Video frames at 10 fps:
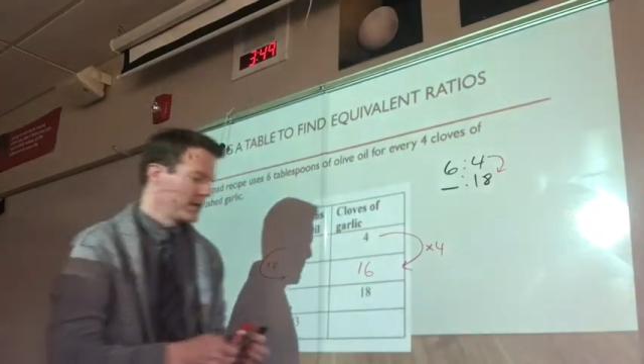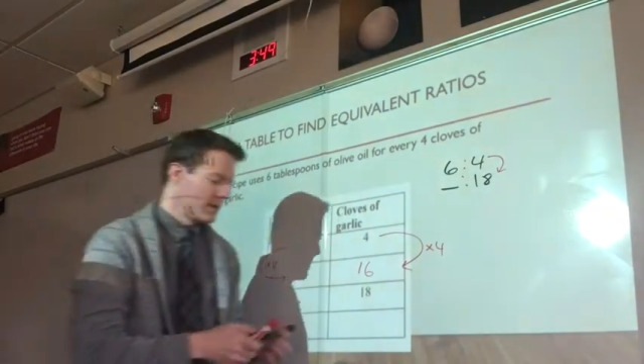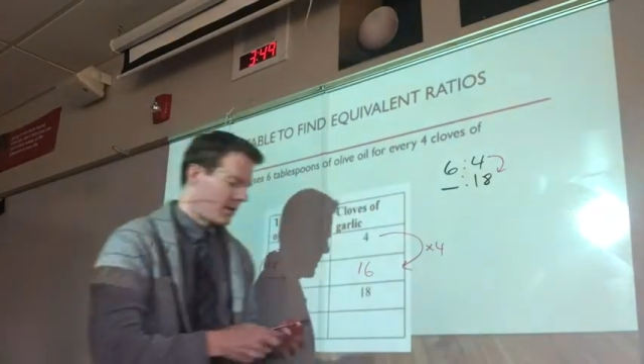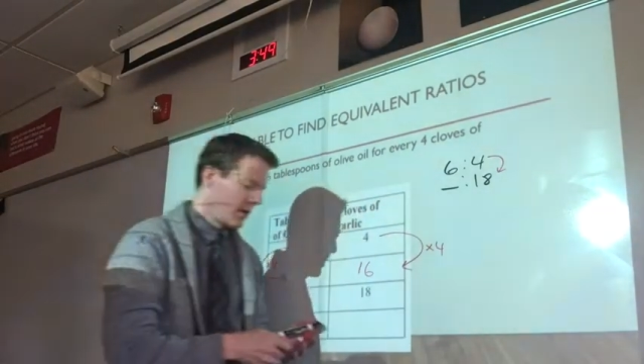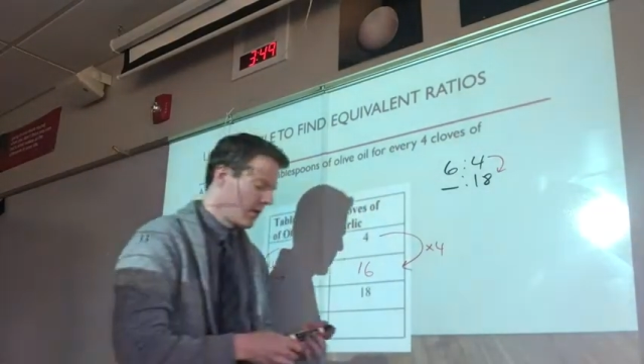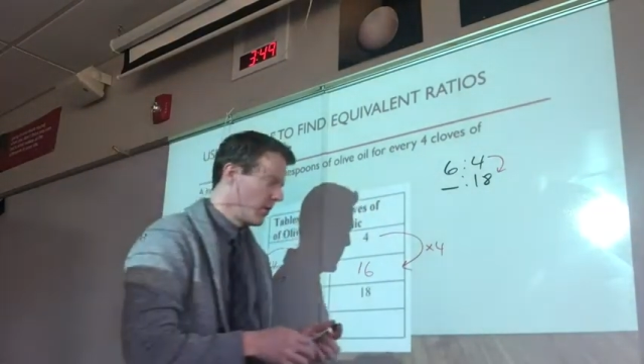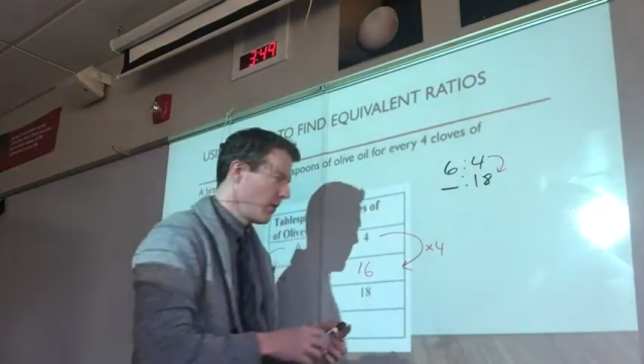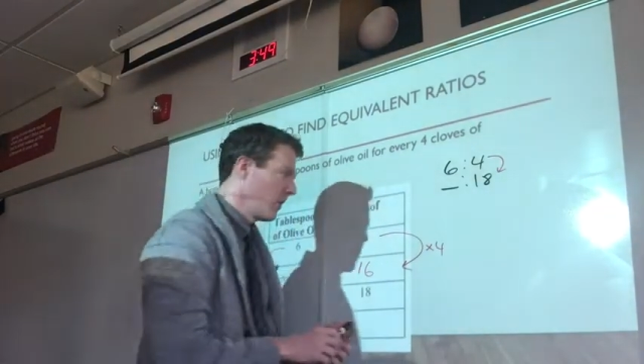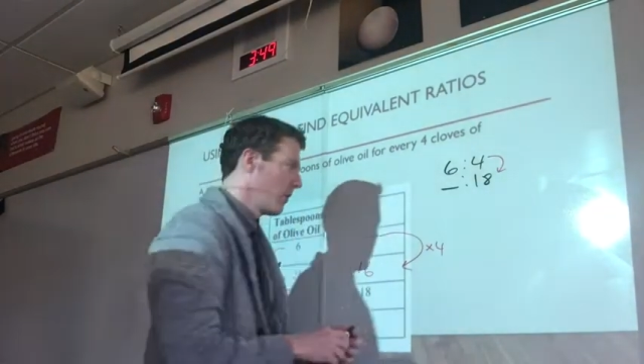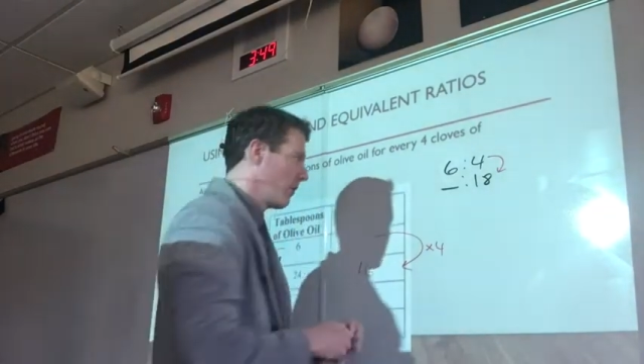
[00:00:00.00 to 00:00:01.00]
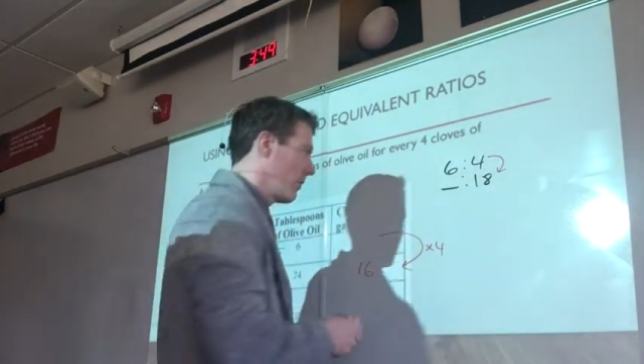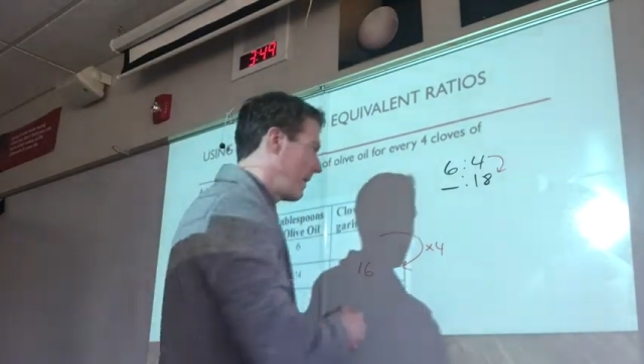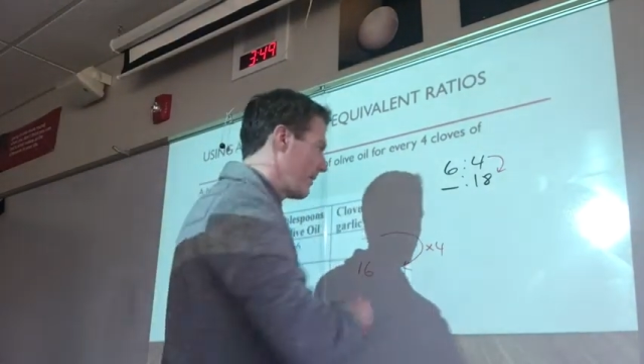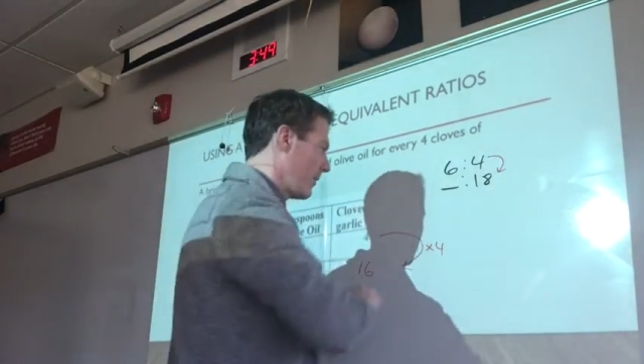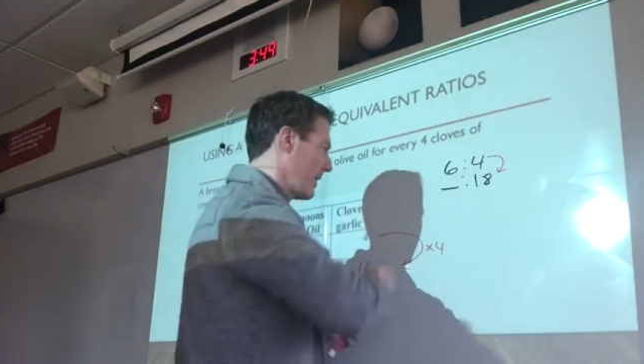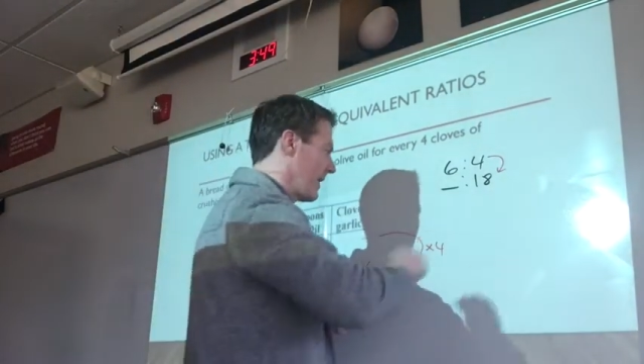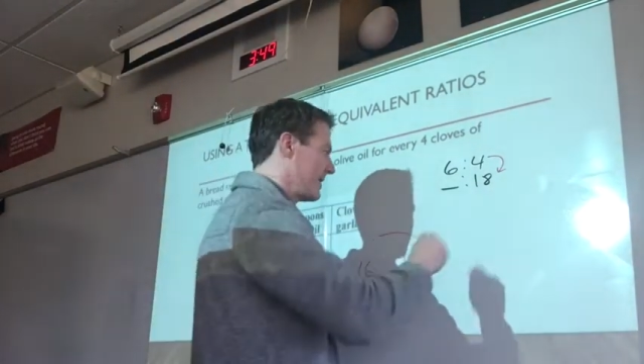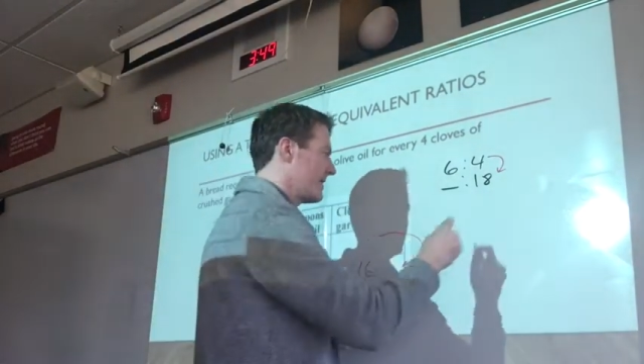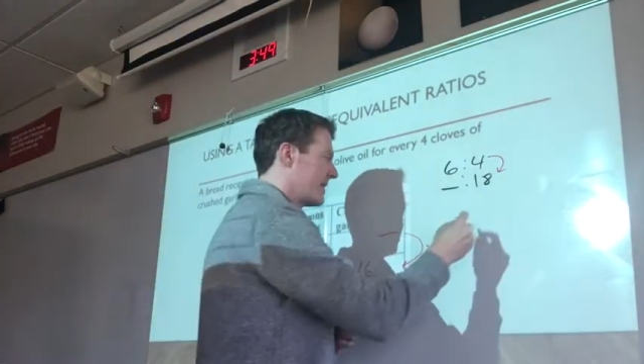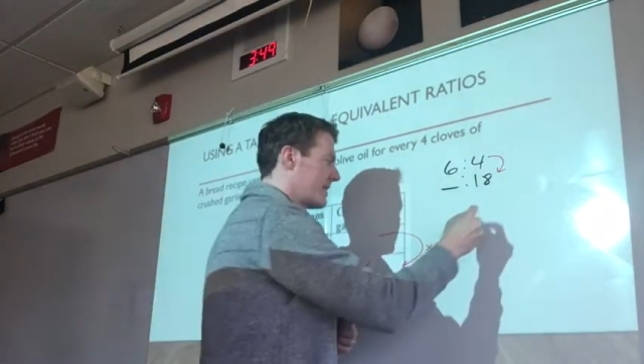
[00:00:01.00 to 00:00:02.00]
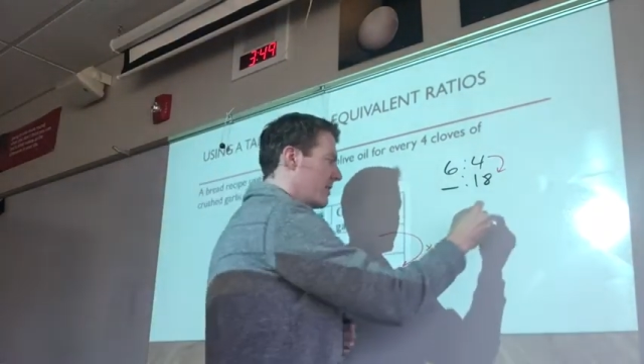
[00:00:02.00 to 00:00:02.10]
So remember, we got a 6